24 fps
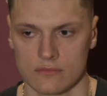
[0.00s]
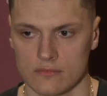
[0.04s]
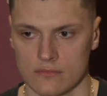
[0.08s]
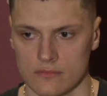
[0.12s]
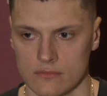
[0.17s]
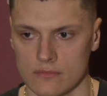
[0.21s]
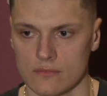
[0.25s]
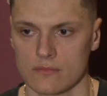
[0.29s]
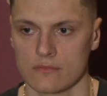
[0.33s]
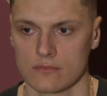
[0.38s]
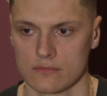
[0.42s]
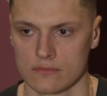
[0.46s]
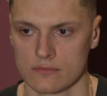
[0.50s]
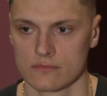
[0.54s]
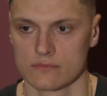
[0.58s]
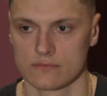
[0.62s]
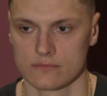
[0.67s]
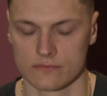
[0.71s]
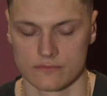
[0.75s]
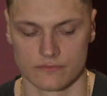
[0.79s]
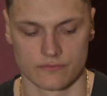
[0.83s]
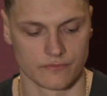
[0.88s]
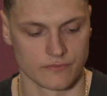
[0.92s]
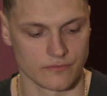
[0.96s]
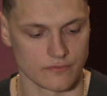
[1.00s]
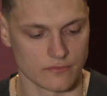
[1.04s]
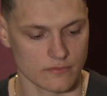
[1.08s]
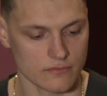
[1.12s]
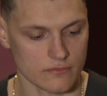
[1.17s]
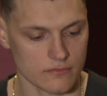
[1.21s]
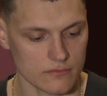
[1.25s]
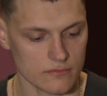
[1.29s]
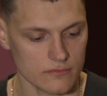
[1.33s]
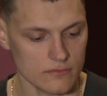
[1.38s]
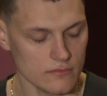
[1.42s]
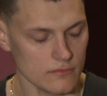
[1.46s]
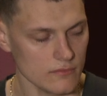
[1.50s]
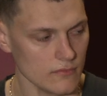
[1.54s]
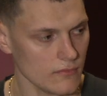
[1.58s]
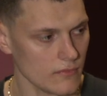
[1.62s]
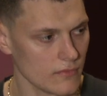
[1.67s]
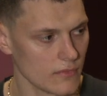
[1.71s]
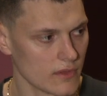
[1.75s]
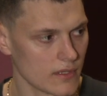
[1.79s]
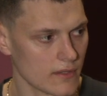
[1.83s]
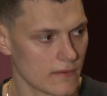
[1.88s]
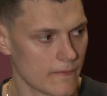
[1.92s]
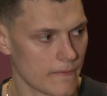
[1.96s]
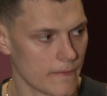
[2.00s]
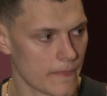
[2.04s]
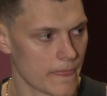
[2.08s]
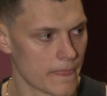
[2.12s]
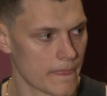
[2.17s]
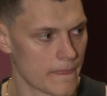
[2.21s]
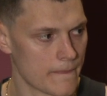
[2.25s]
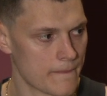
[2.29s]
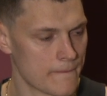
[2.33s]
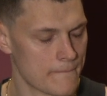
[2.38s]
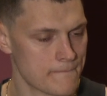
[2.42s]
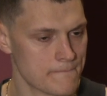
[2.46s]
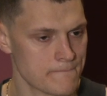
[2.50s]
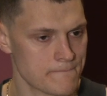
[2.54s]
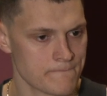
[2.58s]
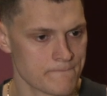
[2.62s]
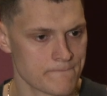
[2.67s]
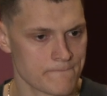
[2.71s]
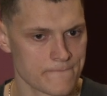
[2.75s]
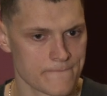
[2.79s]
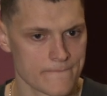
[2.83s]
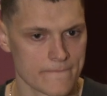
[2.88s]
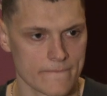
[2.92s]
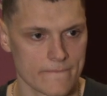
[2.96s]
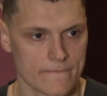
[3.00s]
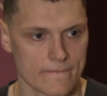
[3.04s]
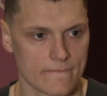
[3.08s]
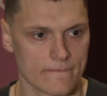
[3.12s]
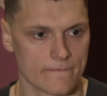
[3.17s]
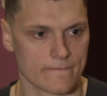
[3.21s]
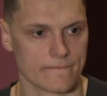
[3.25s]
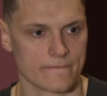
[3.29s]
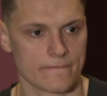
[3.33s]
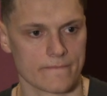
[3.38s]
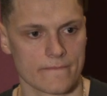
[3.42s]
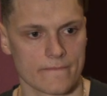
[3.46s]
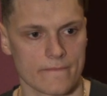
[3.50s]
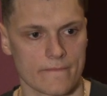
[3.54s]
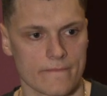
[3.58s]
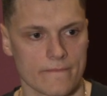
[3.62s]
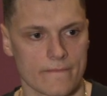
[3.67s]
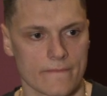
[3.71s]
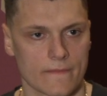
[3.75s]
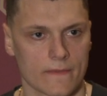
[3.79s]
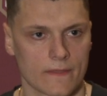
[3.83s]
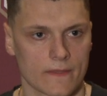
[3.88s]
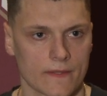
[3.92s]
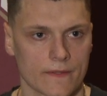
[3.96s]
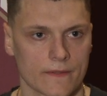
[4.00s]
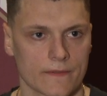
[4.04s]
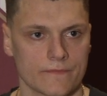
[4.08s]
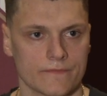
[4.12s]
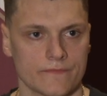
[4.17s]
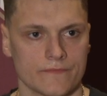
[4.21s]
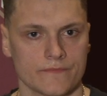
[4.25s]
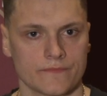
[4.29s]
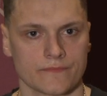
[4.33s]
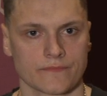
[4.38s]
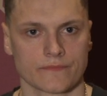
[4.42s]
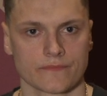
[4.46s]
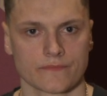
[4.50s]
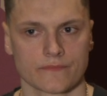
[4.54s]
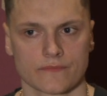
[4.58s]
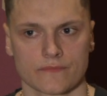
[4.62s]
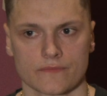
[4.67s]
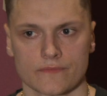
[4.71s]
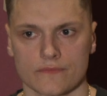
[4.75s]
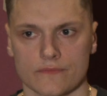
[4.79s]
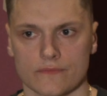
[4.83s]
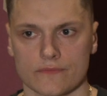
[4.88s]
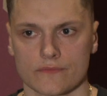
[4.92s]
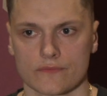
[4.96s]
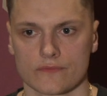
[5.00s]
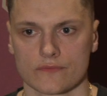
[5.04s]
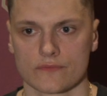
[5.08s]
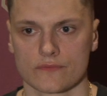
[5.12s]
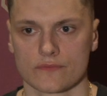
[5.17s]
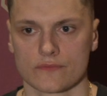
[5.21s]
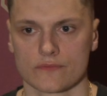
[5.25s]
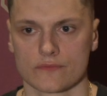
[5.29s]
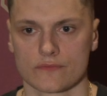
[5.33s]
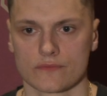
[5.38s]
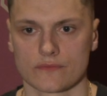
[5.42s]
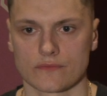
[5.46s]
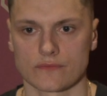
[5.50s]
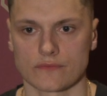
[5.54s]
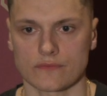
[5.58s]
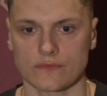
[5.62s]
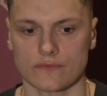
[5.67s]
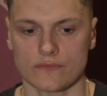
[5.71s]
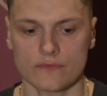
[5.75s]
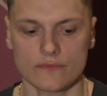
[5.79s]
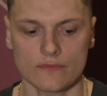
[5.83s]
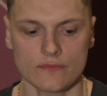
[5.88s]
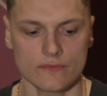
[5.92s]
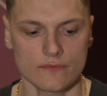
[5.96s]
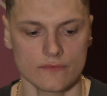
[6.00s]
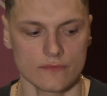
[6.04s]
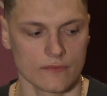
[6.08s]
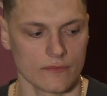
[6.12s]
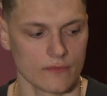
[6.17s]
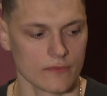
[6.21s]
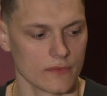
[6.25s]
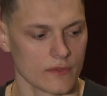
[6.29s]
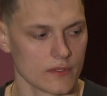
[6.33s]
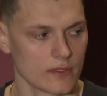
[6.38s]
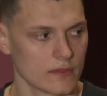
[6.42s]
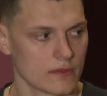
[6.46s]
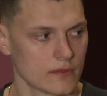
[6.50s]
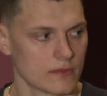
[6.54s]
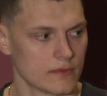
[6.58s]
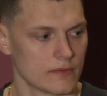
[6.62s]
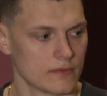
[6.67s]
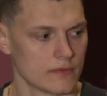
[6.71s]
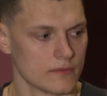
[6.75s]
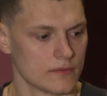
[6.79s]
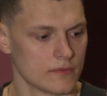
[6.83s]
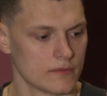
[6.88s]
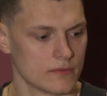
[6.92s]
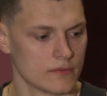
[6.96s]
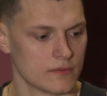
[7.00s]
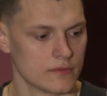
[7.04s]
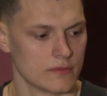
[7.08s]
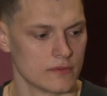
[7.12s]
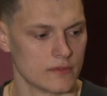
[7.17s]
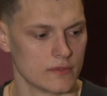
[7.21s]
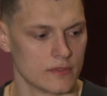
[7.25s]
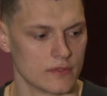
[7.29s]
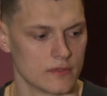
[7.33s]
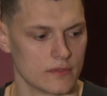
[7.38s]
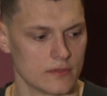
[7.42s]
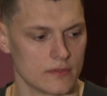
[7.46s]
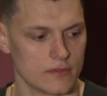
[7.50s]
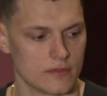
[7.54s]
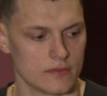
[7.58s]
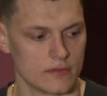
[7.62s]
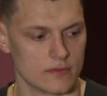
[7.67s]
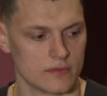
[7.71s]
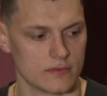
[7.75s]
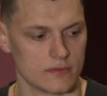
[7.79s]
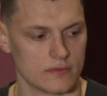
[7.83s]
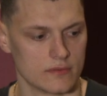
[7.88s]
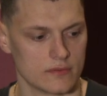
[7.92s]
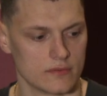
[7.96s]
No words are spoken by the person on screen.